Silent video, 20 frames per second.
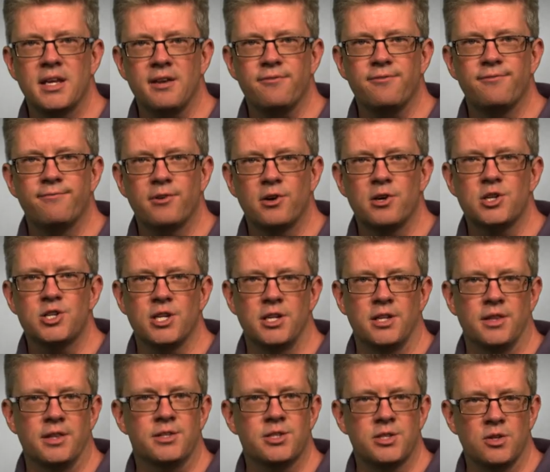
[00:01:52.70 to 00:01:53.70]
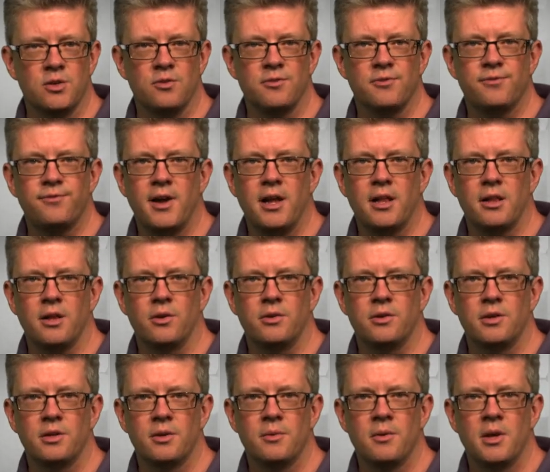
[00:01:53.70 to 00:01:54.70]
GIF version soon followed.
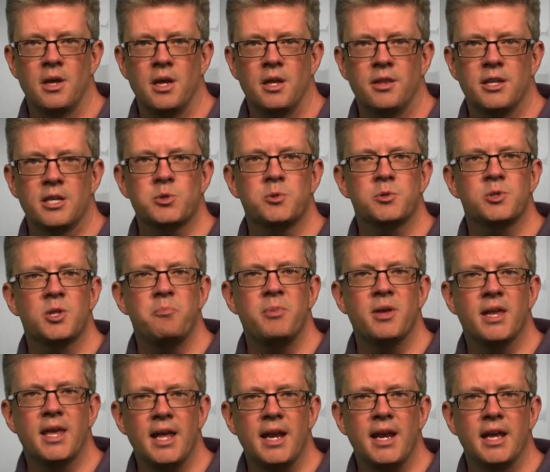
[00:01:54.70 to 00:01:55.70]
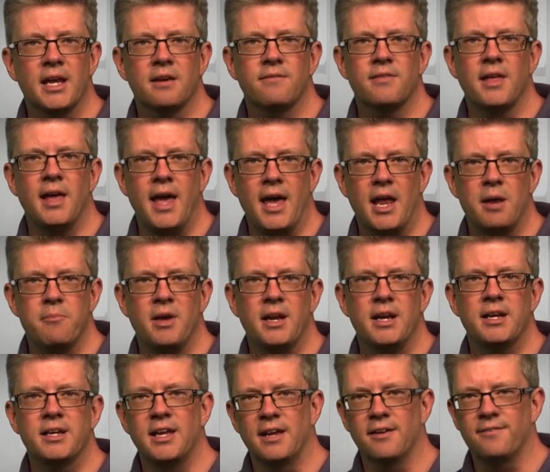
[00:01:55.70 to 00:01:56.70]
This was the beginning of the
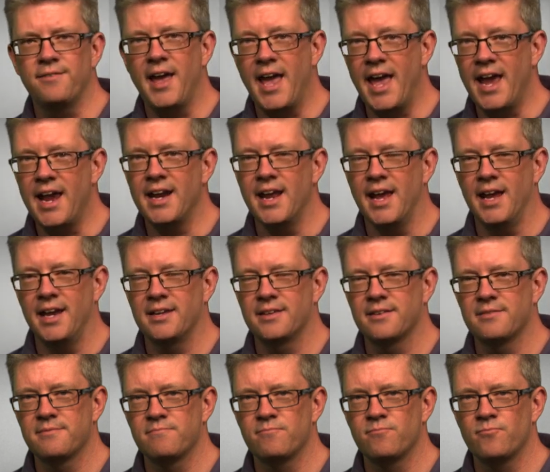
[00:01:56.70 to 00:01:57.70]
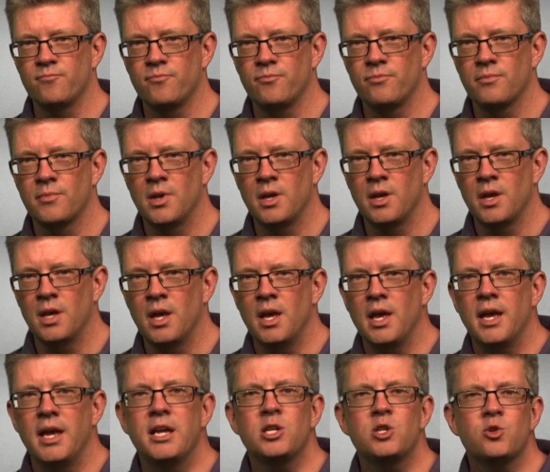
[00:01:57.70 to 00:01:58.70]
animated GIF heyday.
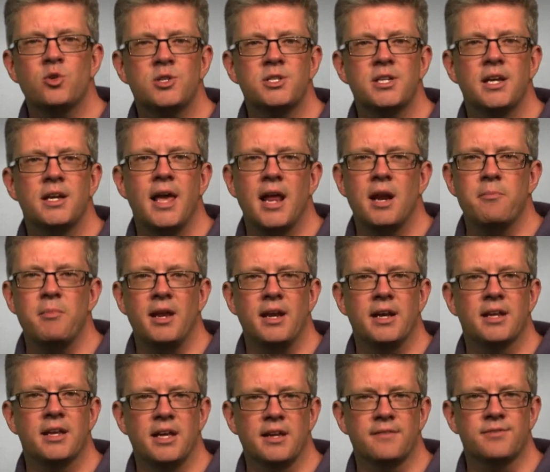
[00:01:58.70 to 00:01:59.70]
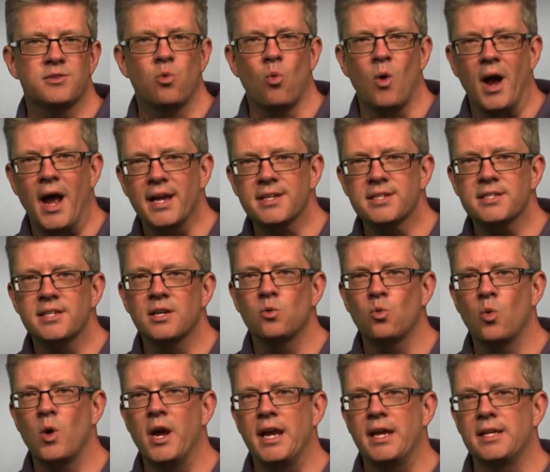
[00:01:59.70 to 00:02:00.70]
Interest in animated GIFs waxed and
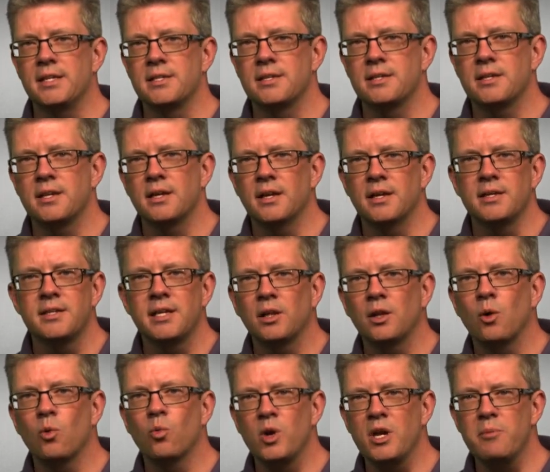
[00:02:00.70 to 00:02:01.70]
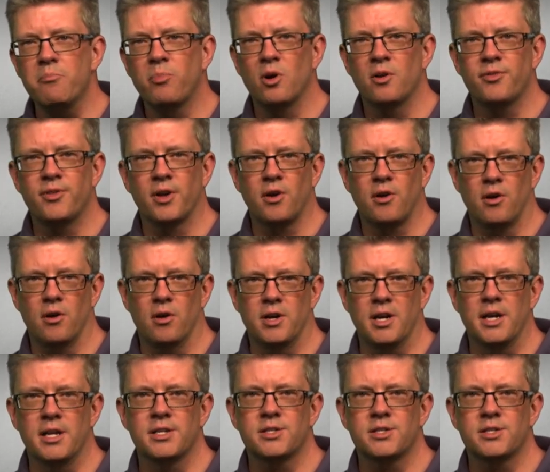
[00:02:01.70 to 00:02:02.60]
waned until a rebirth occurred in